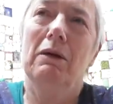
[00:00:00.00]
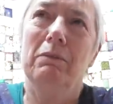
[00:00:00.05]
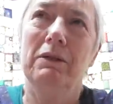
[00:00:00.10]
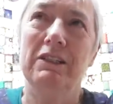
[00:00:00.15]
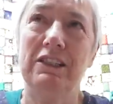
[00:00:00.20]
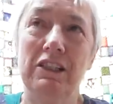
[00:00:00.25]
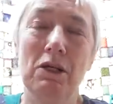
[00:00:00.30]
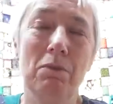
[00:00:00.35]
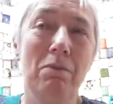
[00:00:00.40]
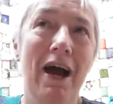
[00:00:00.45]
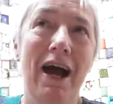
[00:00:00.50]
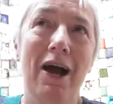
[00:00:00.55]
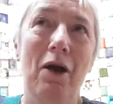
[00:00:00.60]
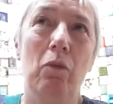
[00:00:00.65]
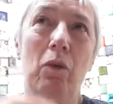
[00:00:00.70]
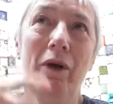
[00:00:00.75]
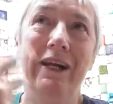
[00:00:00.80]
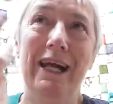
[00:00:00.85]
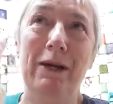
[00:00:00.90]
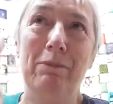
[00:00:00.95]
But somehow
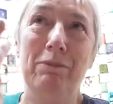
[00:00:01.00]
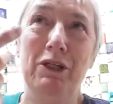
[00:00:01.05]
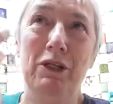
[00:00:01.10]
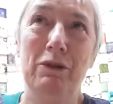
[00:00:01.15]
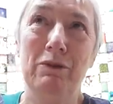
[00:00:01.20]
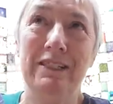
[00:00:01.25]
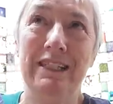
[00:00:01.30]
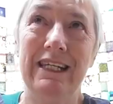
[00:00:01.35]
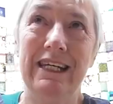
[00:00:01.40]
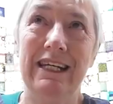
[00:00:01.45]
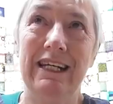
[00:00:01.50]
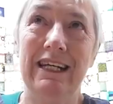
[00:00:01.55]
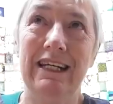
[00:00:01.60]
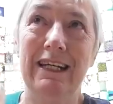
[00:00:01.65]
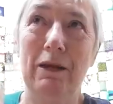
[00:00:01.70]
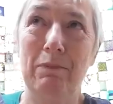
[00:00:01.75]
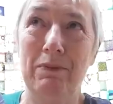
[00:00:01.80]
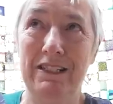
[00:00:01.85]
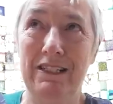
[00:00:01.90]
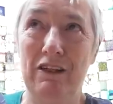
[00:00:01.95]
when I'm using
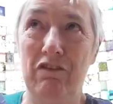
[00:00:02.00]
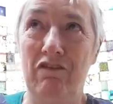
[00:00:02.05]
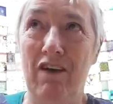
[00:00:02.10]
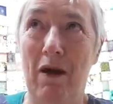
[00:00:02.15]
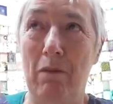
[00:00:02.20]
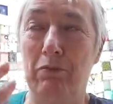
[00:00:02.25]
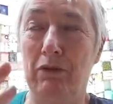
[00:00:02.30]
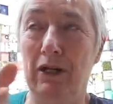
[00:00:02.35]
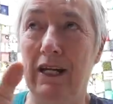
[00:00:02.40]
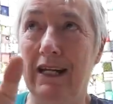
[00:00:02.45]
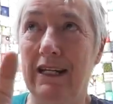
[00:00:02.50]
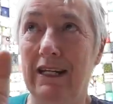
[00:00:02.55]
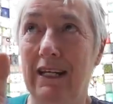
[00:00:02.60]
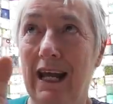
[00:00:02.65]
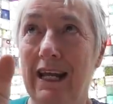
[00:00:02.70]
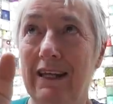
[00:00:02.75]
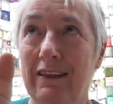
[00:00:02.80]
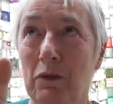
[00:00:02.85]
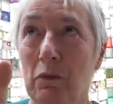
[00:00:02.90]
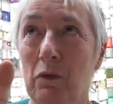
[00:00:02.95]
Liberty fabric
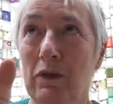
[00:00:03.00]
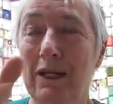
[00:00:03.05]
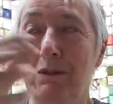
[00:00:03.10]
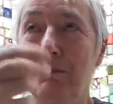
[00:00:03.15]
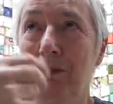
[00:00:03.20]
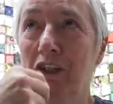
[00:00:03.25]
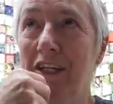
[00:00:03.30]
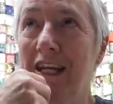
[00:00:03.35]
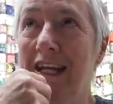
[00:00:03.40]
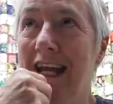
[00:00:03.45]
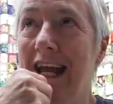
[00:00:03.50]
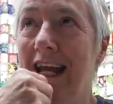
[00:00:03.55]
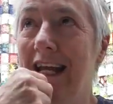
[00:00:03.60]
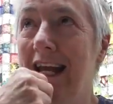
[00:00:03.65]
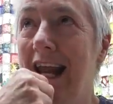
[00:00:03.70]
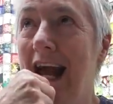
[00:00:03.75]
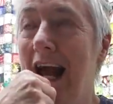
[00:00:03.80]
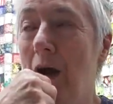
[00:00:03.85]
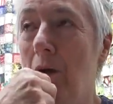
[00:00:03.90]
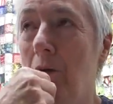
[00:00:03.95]
like the one I'm looking at
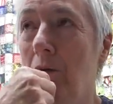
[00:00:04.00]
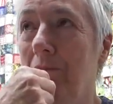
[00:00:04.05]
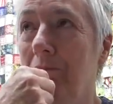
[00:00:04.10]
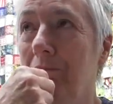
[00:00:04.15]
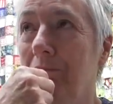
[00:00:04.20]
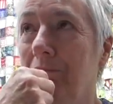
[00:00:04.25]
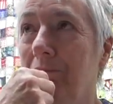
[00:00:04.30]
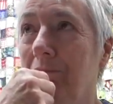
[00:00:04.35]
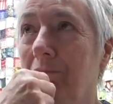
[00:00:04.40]
now,